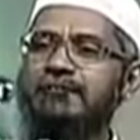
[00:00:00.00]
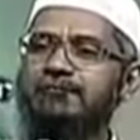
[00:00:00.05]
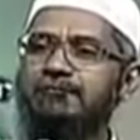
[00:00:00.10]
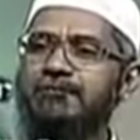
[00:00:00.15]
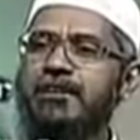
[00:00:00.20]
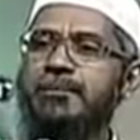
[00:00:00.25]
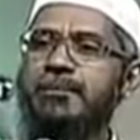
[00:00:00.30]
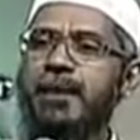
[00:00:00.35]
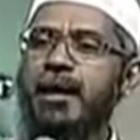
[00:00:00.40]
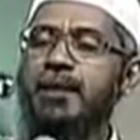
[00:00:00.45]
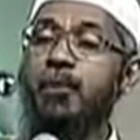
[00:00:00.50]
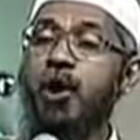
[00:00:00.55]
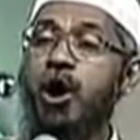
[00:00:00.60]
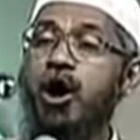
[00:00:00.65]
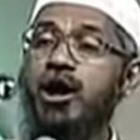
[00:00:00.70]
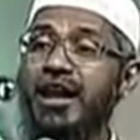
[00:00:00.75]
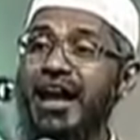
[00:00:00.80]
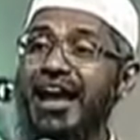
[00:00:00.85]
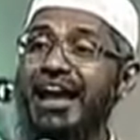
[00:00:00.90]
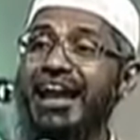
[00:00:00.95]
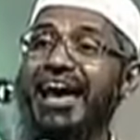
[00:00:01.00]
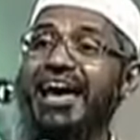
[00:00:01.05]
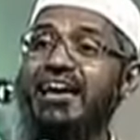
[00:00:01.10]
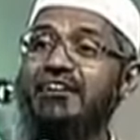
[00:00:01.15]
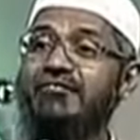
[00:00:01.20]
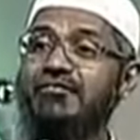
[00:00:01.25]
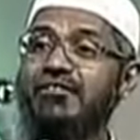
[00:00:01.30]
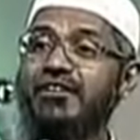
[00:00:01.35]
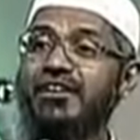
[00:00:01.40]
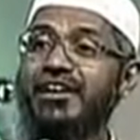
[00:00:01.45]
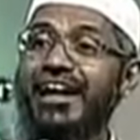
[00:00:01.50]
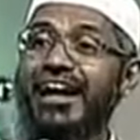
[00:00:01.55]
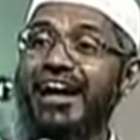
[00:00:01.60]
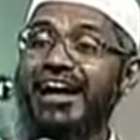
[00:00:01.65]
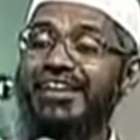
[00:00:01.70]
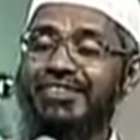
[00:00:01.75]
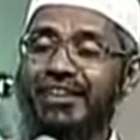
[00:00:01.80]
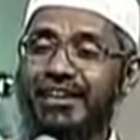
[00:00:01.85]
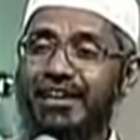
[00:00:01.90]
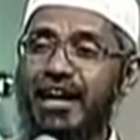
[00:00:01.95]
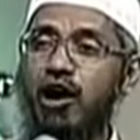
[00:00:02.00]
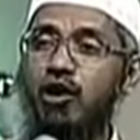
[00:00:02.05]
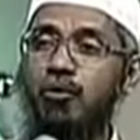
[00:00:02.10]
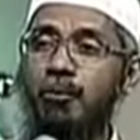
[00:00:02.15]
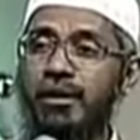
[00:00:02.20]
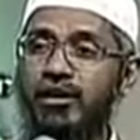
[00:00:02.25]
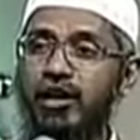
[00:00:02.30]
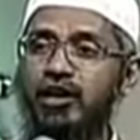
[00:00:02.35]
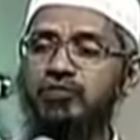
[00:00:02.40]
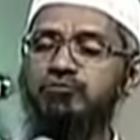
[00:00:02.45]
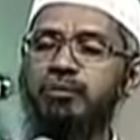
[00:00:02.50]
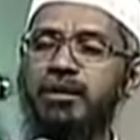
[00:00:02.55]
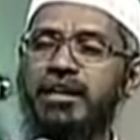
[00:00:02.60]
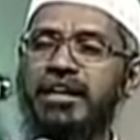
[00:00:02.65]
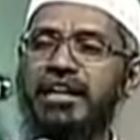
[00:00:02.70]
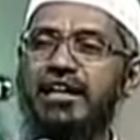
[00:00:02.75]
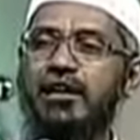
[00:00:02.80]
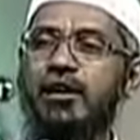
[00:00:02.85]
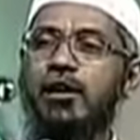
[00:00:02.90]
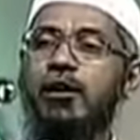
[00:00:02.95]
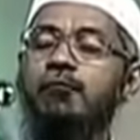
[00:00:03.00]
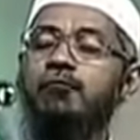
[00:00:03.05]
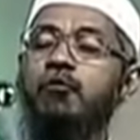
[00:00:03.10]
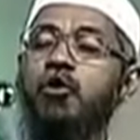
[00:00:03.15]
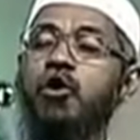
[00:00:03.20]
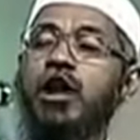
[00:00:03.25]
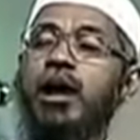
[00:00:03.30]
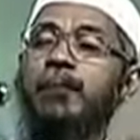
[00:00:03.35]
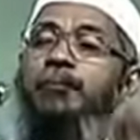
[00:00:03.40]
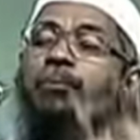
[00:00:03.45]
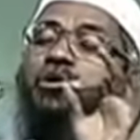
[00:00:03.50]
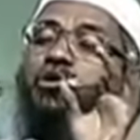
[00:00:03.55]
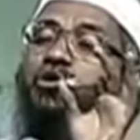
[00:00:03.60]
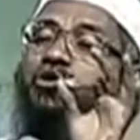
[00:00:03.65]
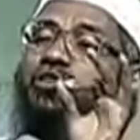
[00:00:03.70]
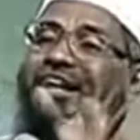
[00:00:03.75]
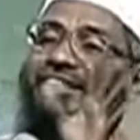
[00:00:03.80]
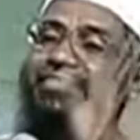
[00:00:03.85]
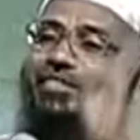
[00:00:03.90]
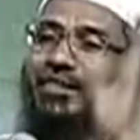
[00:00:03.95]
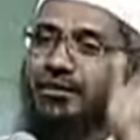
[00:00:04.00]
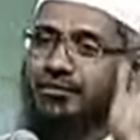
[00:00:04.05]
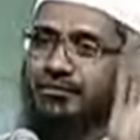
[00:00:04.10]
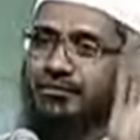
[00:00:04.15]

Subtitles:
females born alive in the government hospital, 4 are put to death.